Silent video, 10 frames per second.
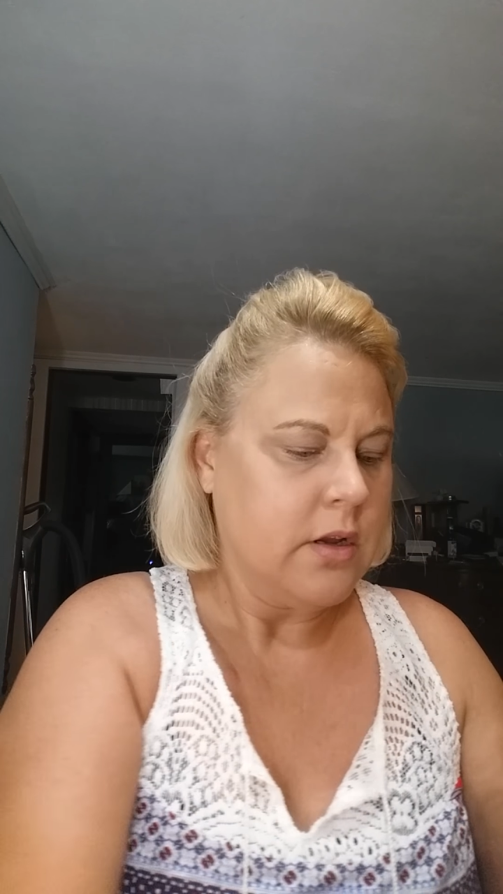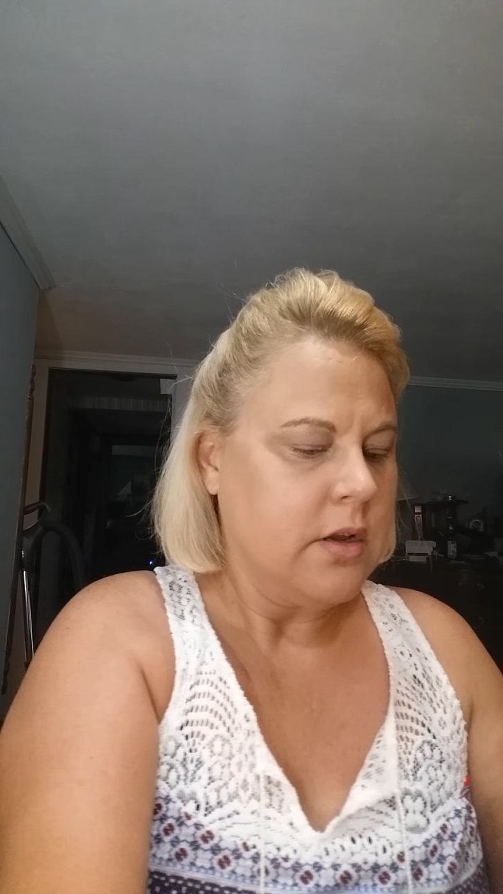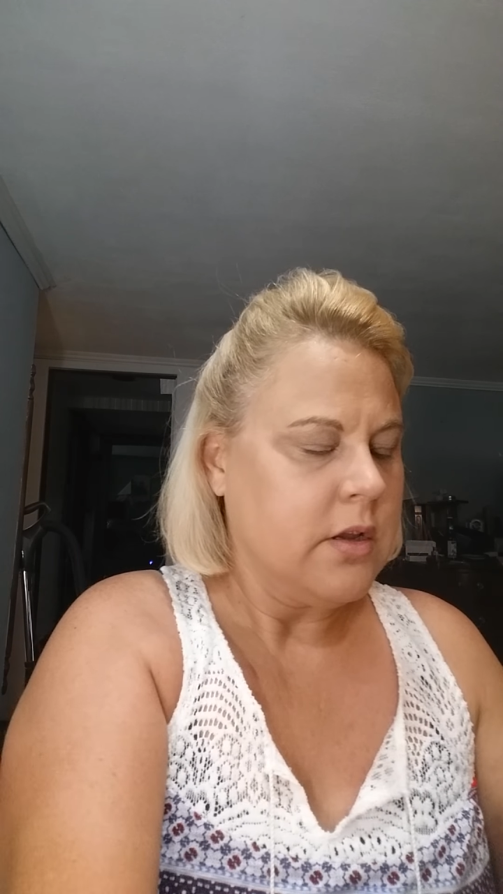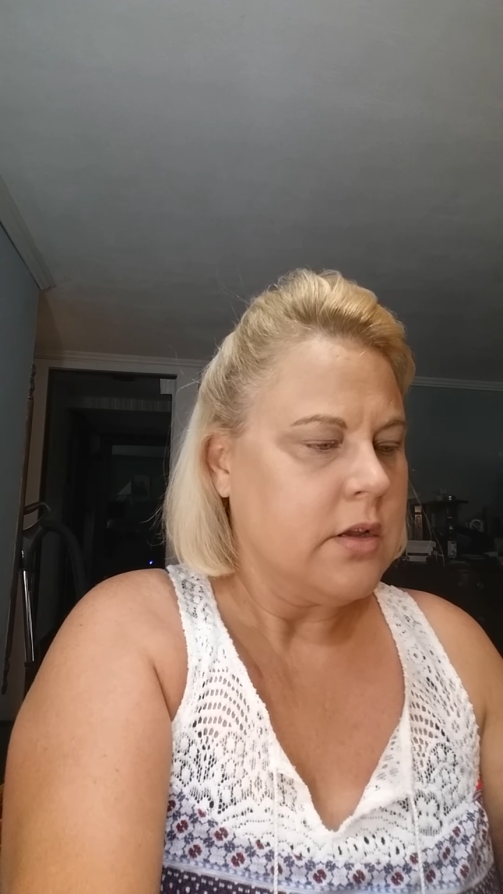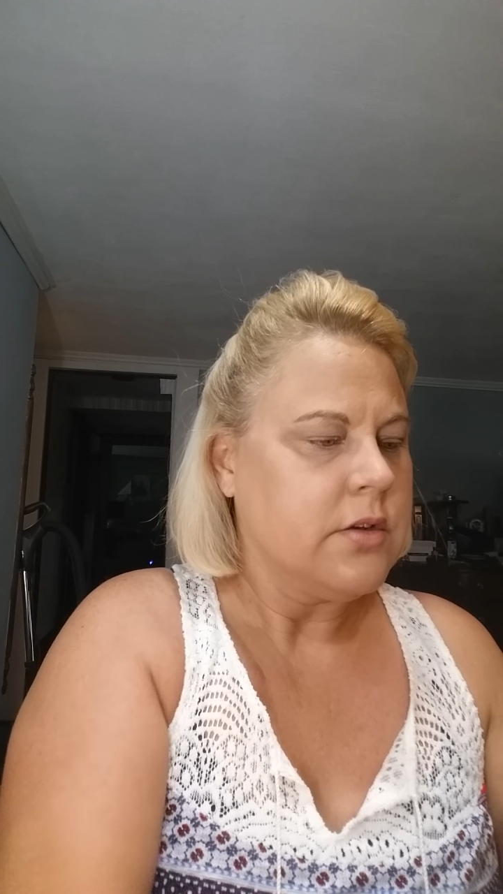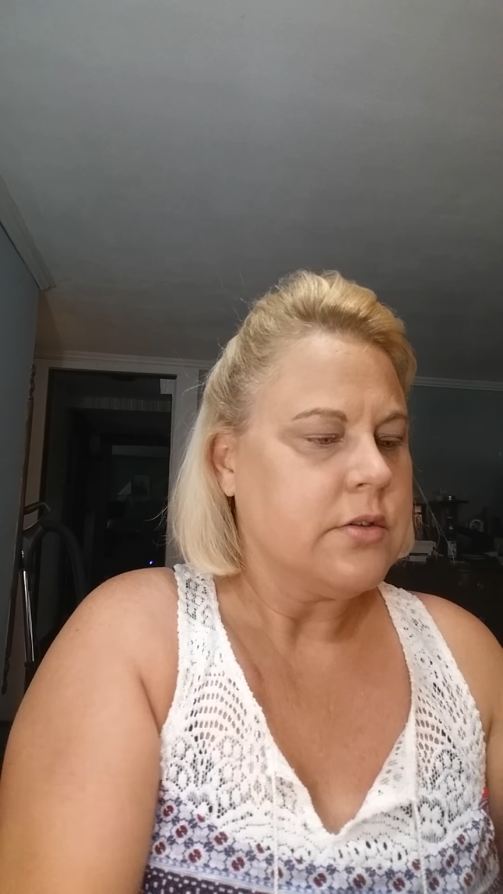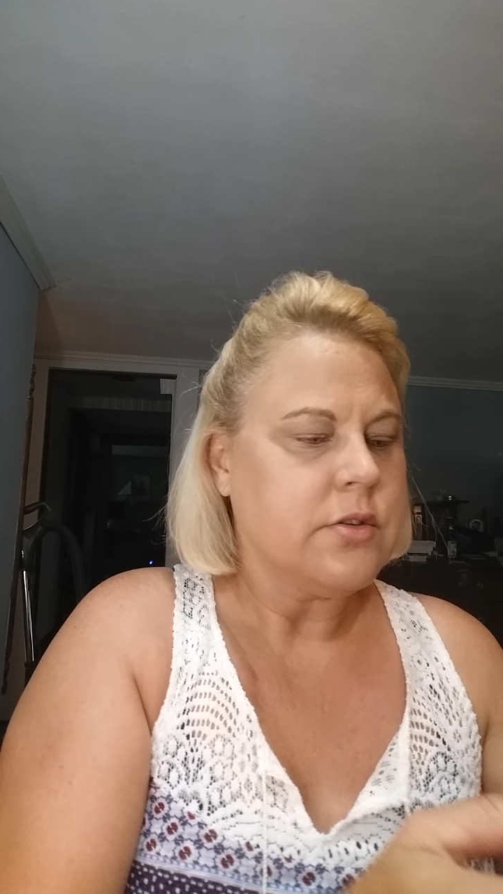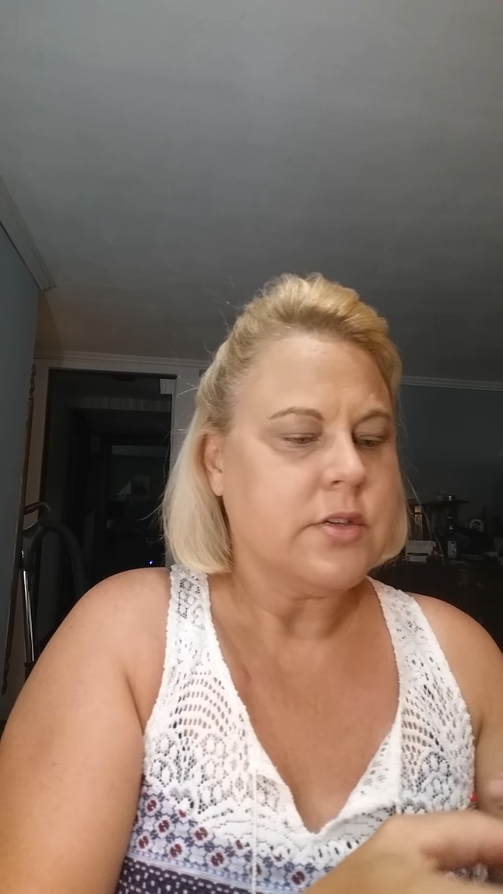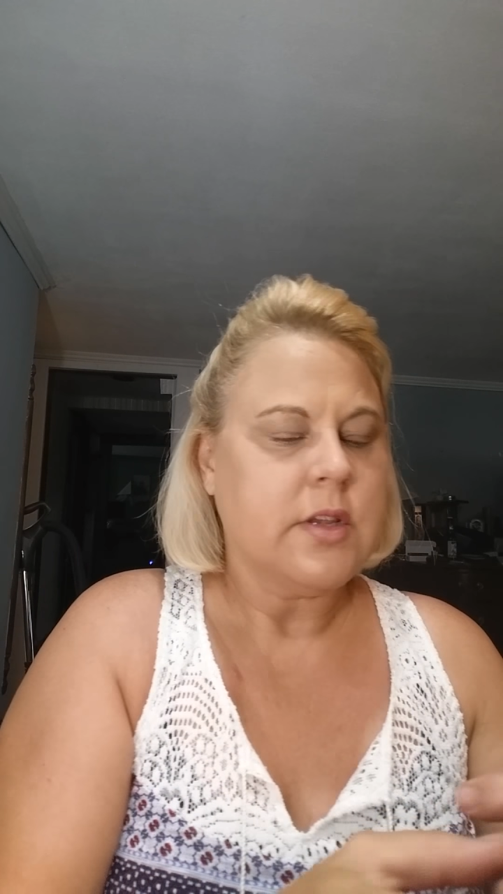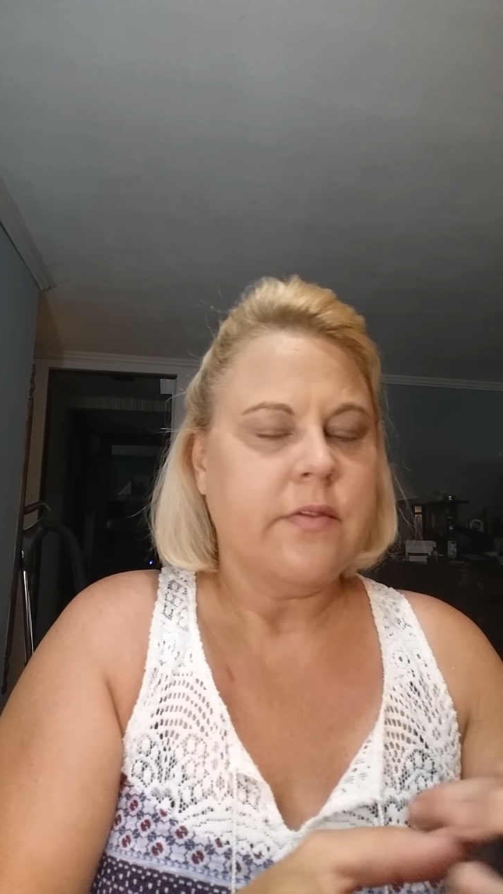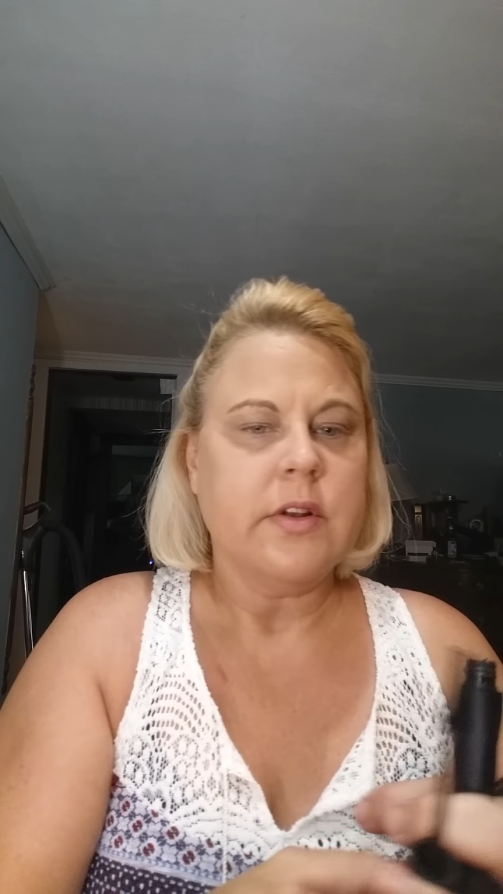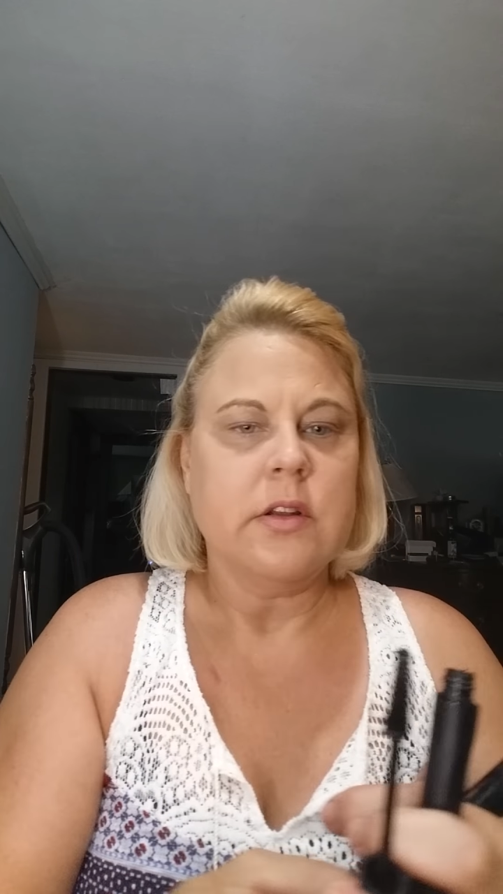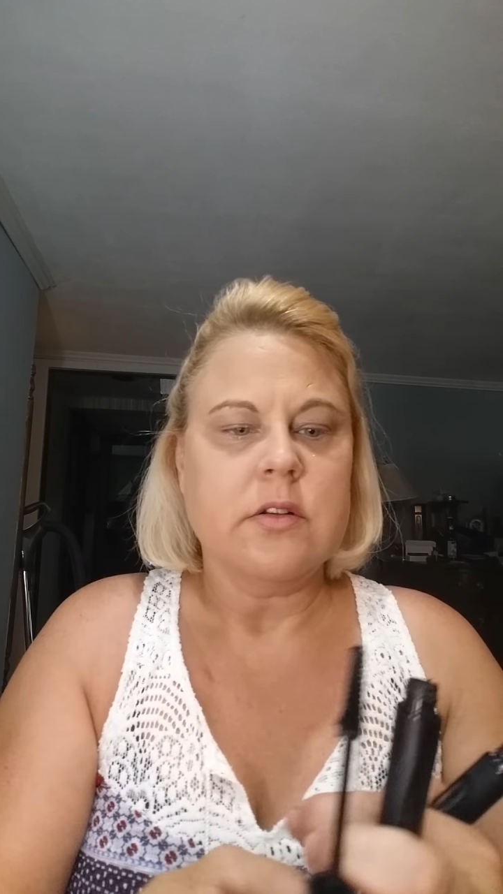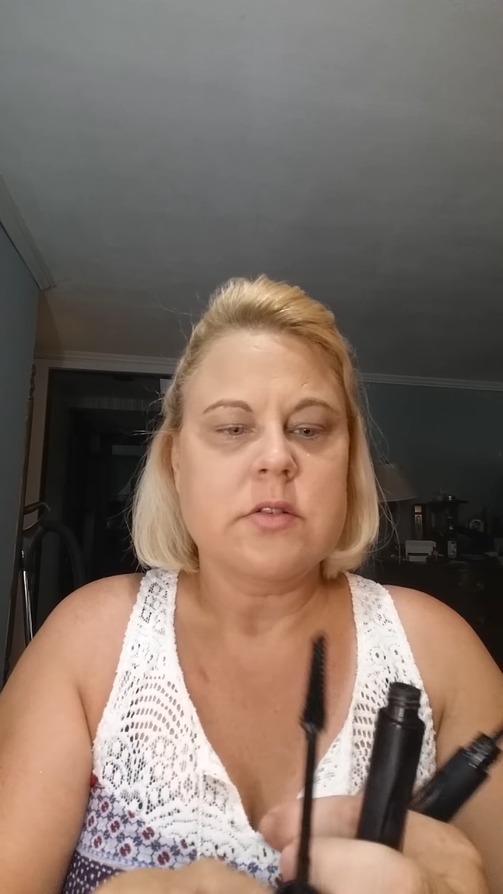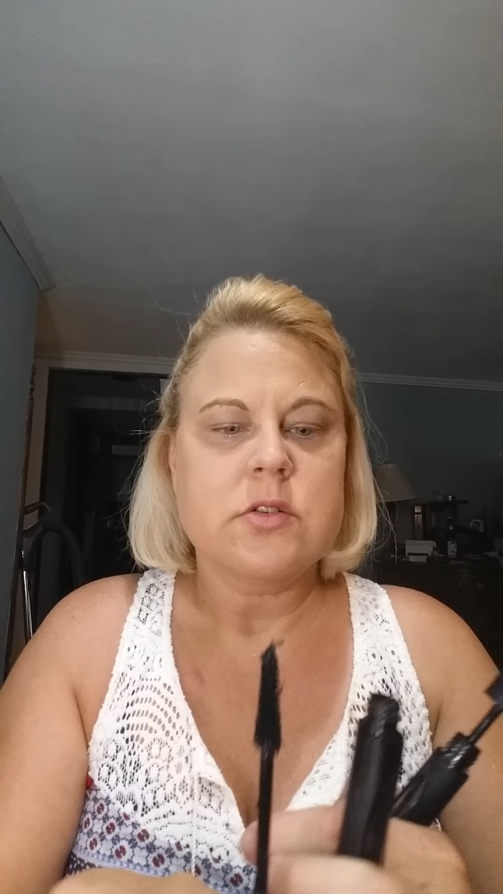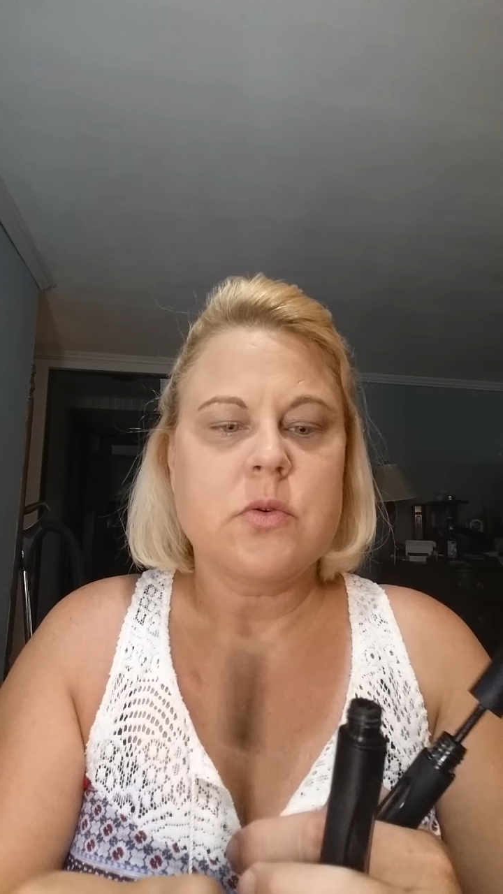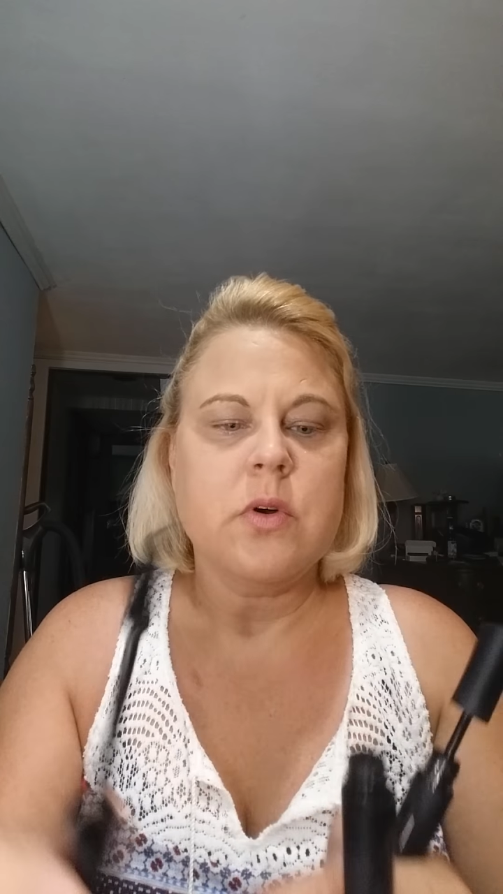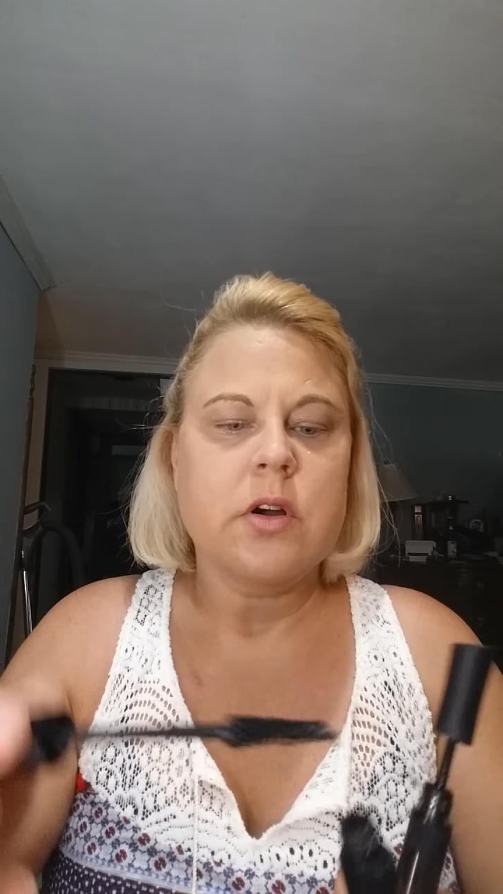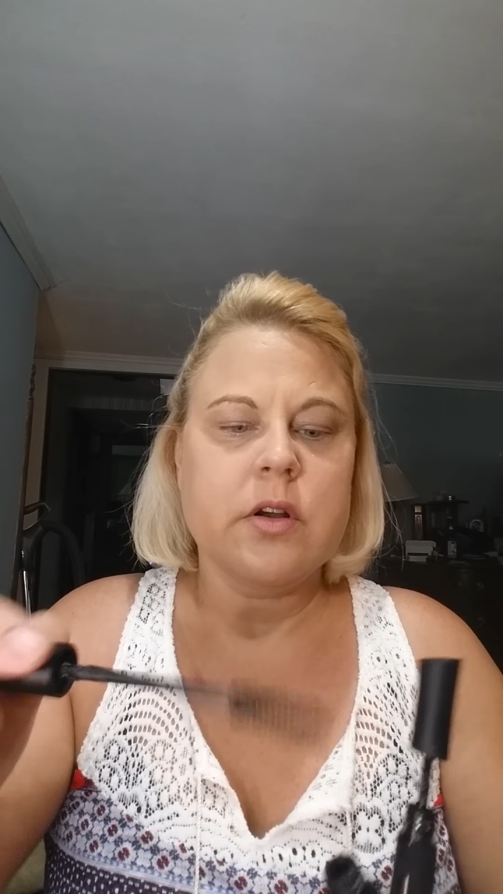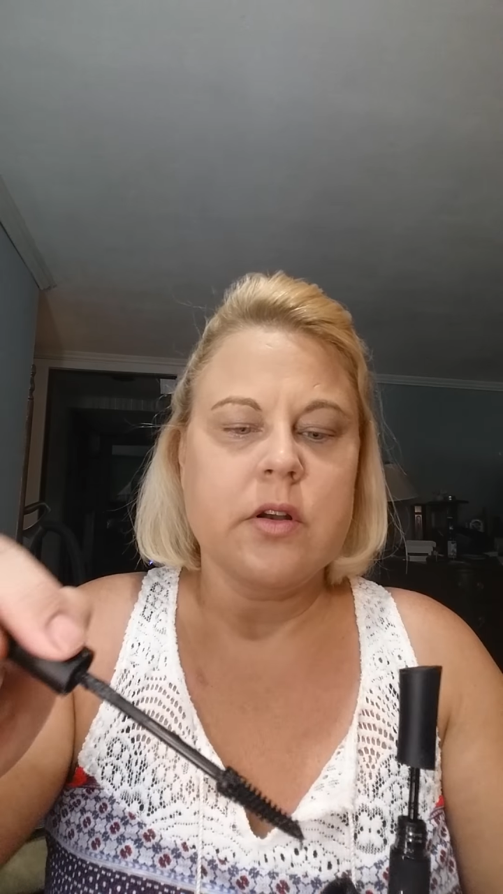So just give it a little
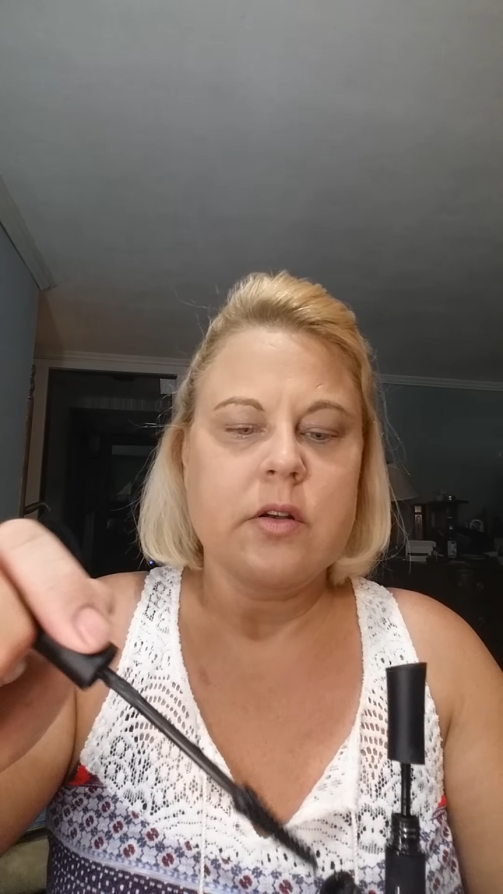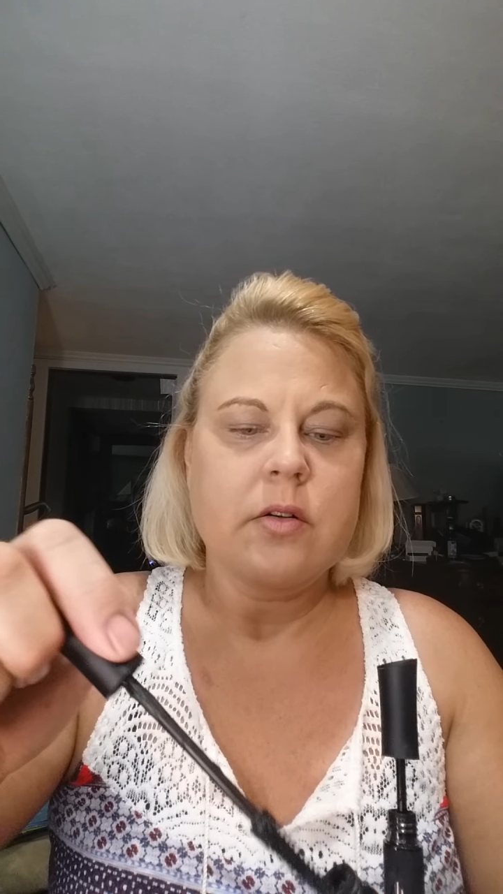squirt,